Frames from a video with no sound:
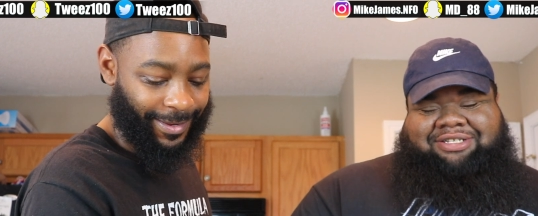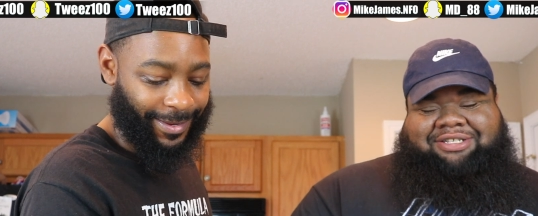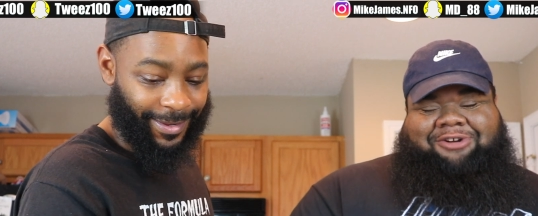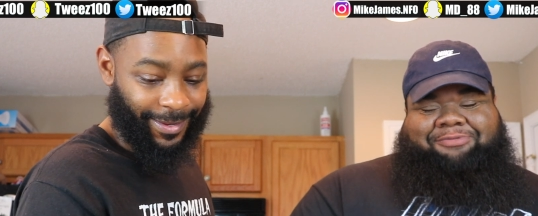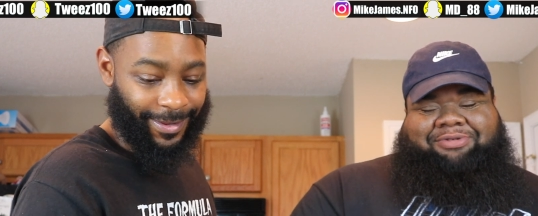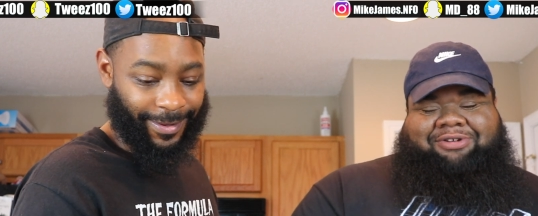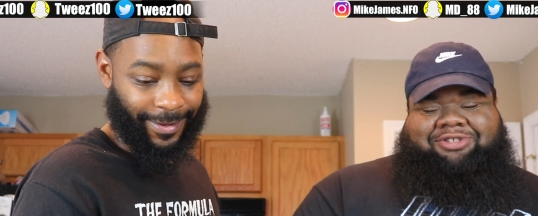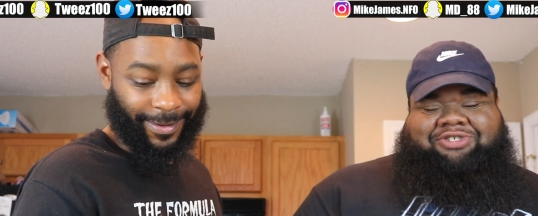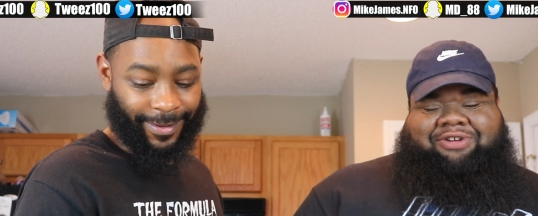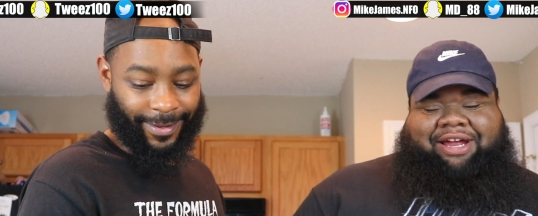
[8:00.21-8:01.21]
Speaker 1: Dope little
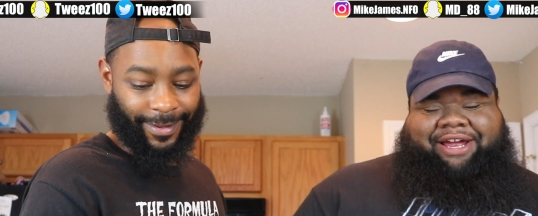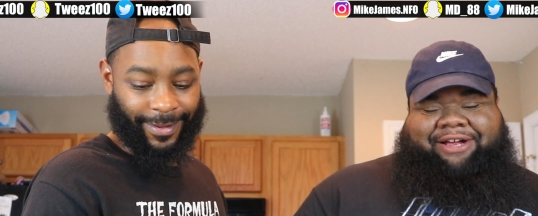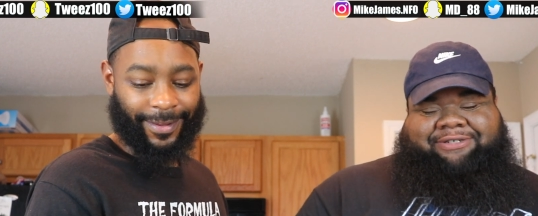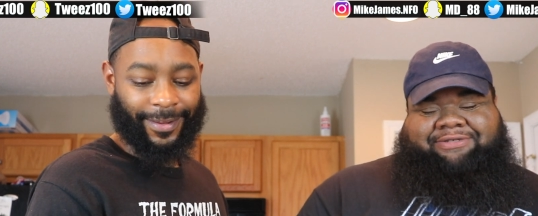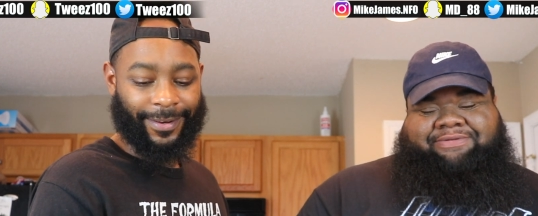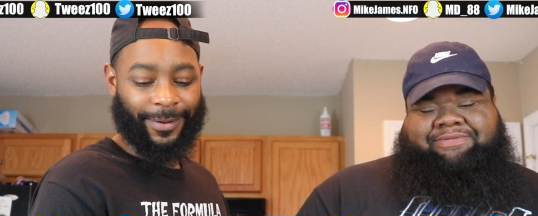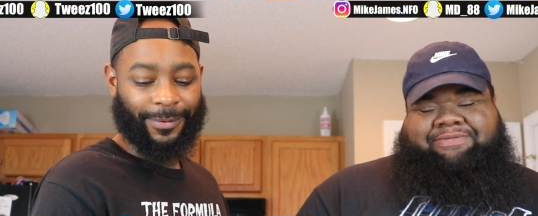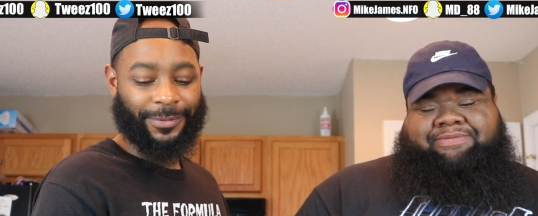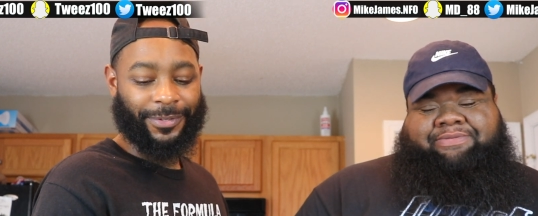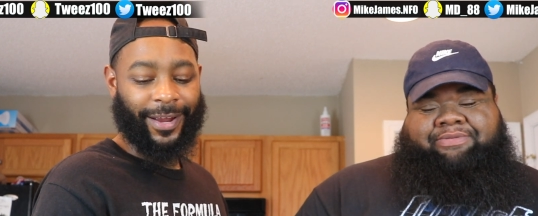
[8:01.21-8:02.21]
track.
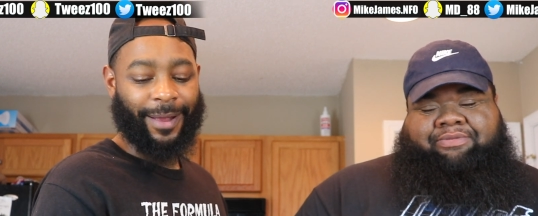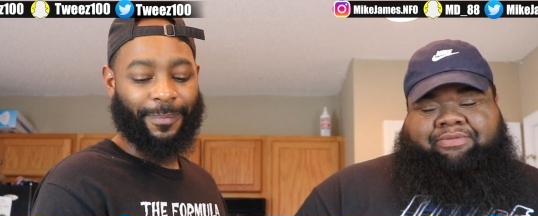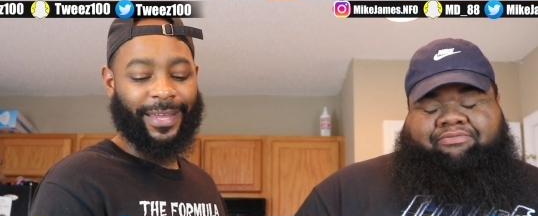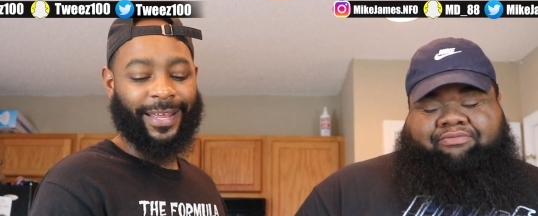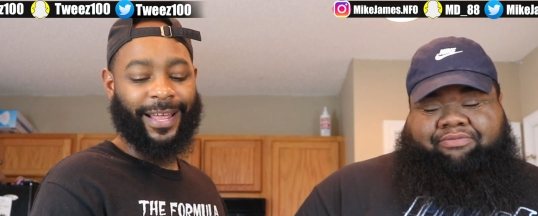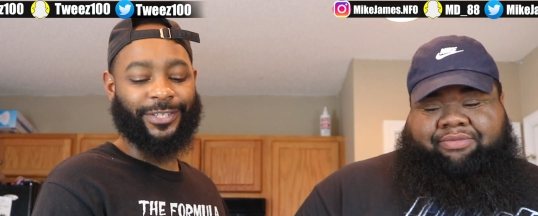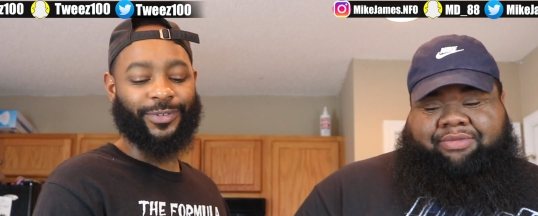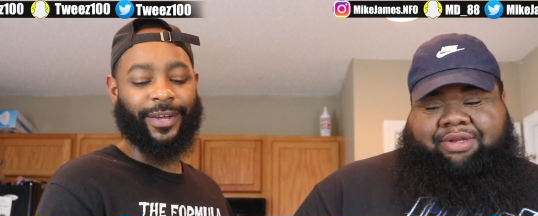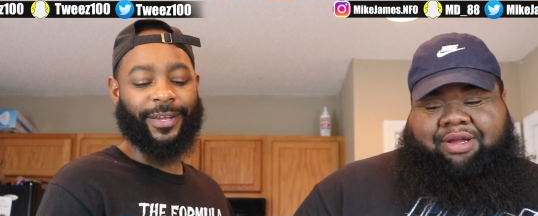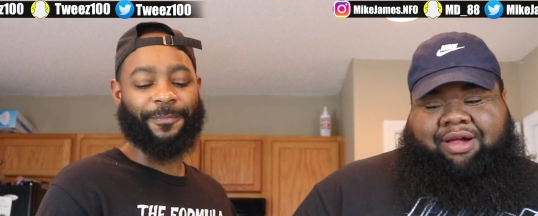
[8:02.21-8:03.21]
Speaker 2: Dope track. I'm gonna get that
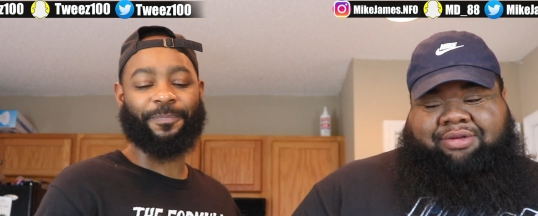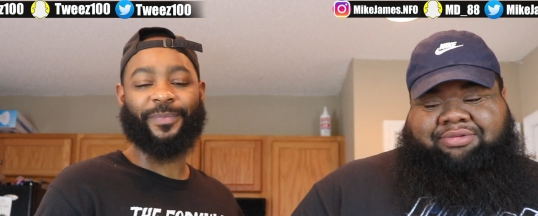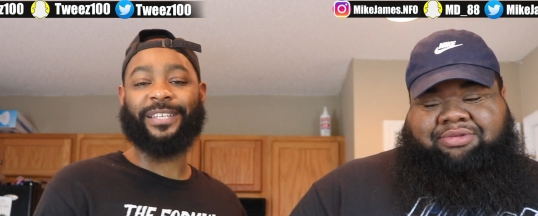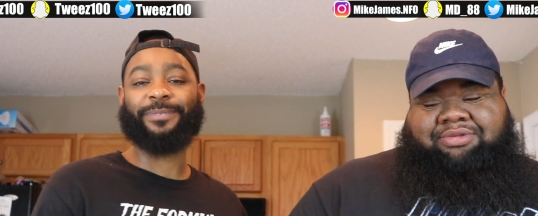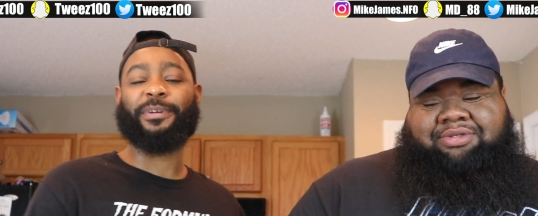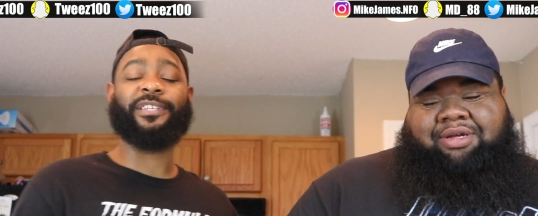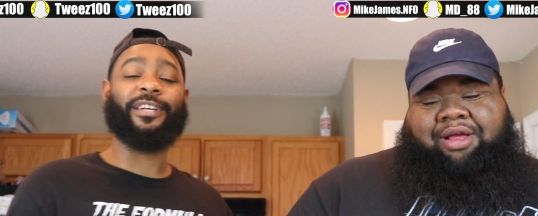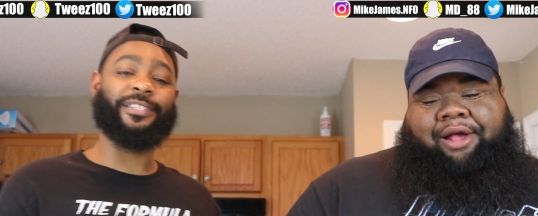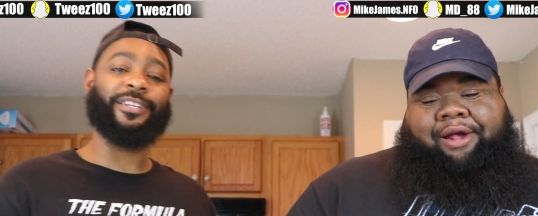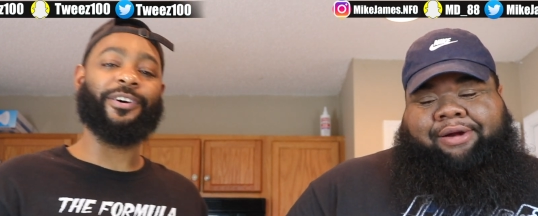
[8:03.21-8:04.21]
joint Especially
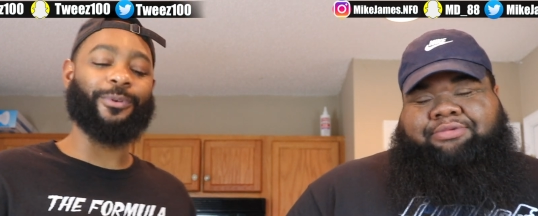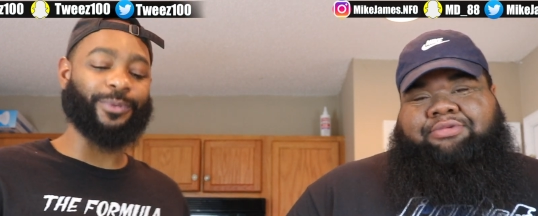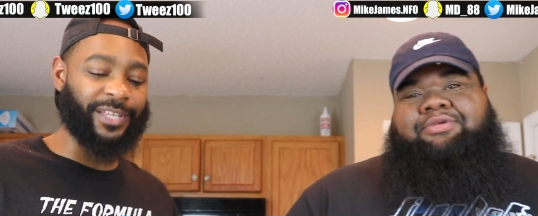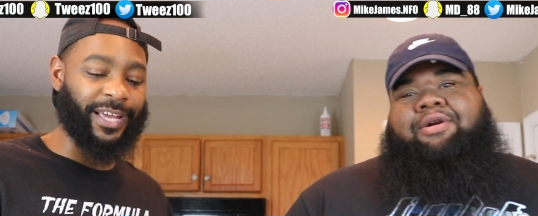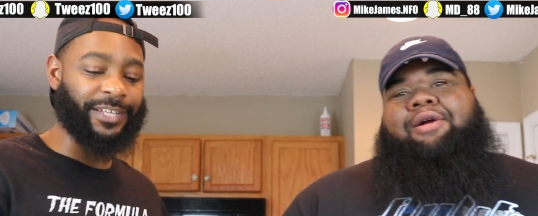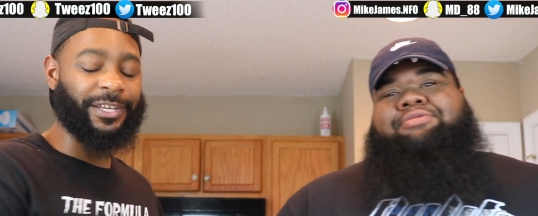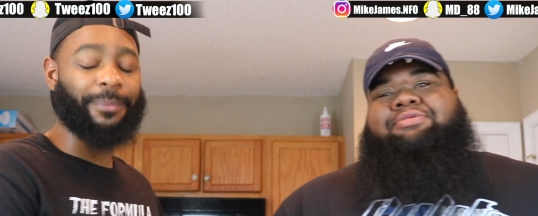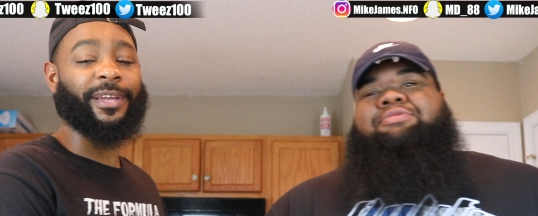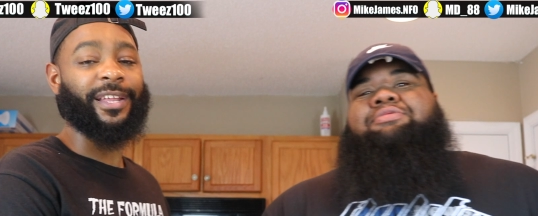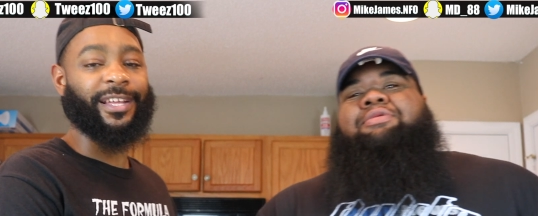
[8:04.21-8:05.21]
because the hook was catchy. I'm
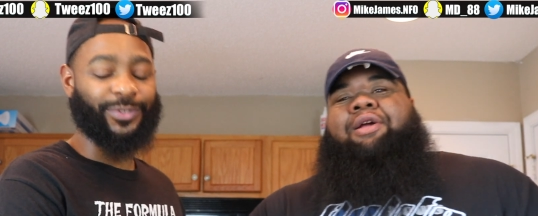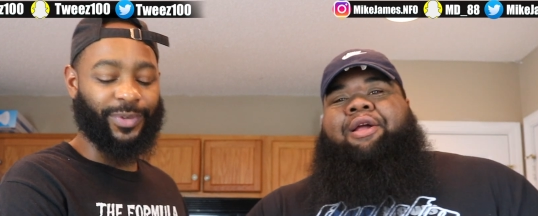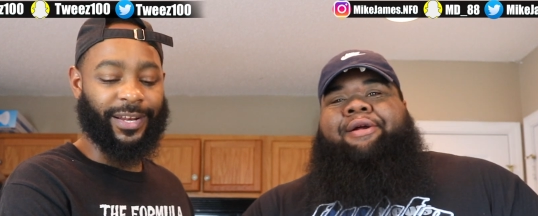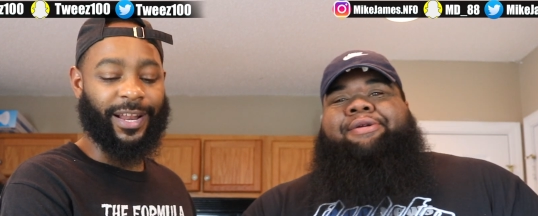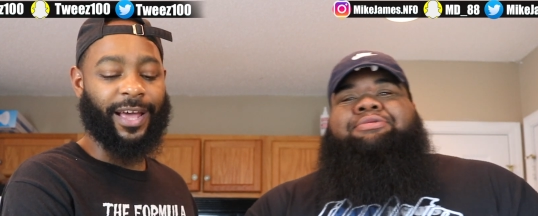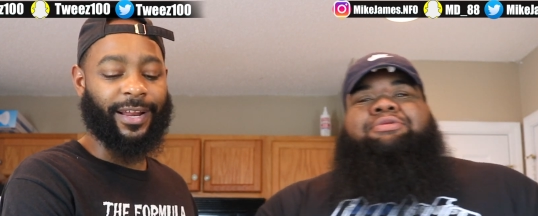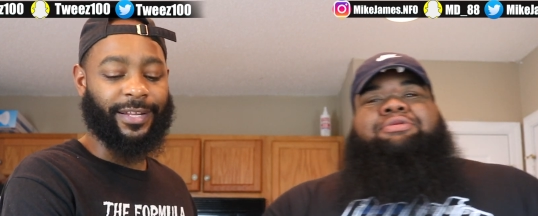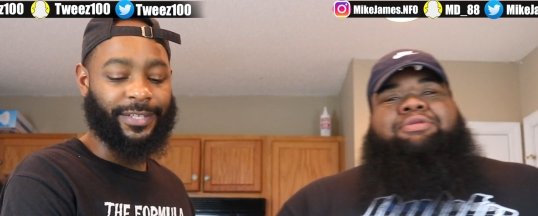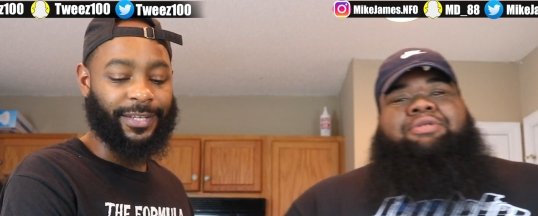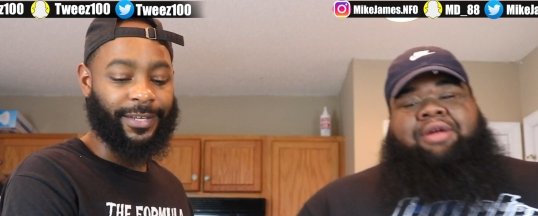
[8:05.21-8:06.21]
gonna get that joint a nine out
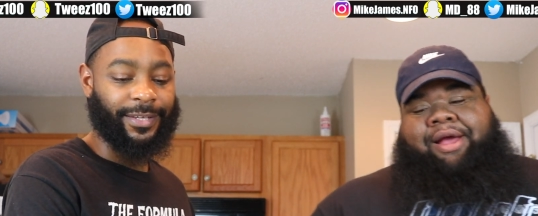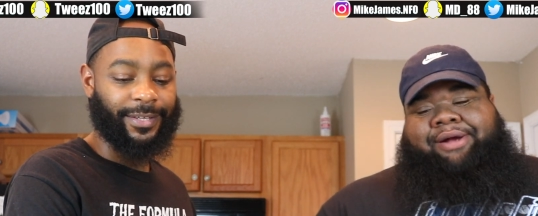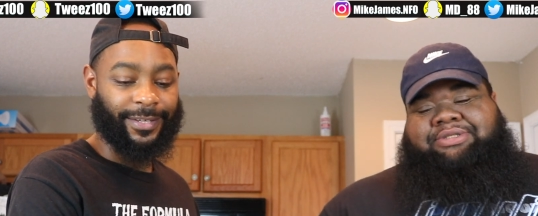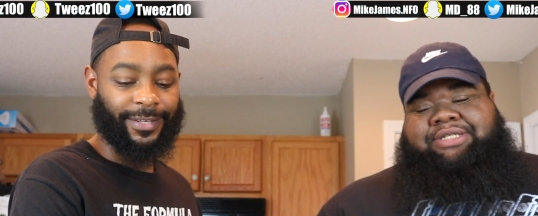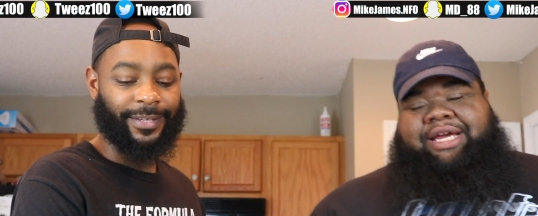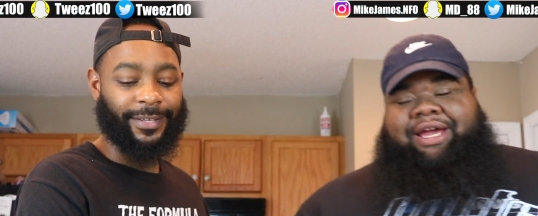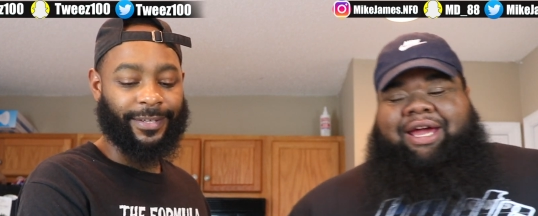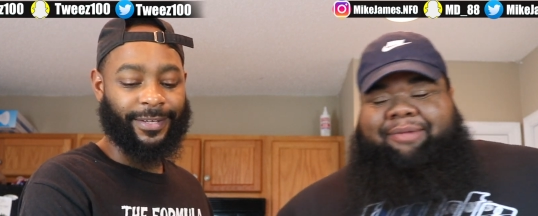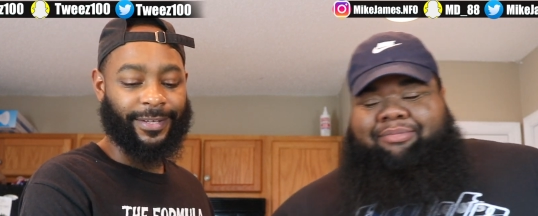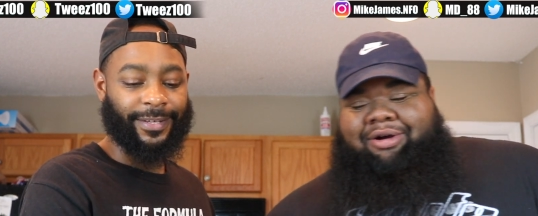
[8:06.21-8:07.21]
of ten.
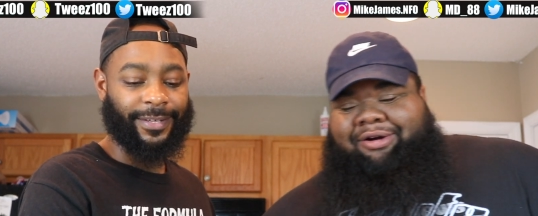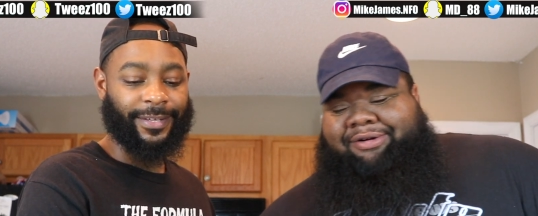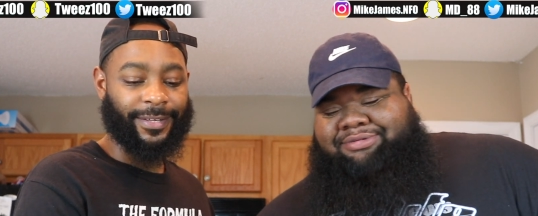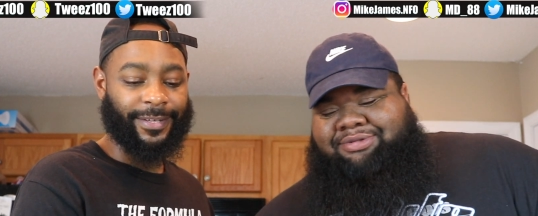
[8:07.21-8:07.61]
Speaker 1: Yeah, bro.